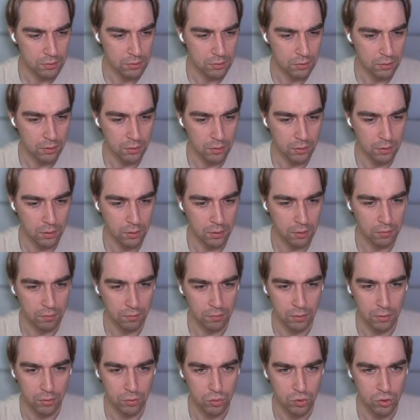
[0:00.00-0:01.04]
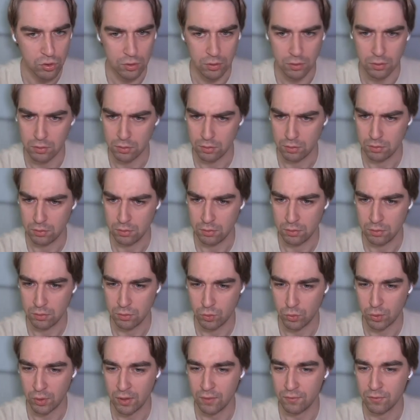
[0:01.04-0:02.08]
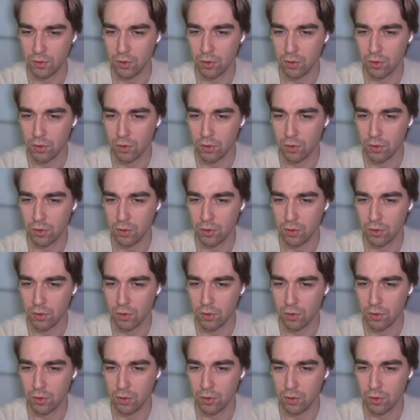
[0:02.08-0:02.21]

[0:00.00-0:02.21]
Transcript: in the convolution. So we have the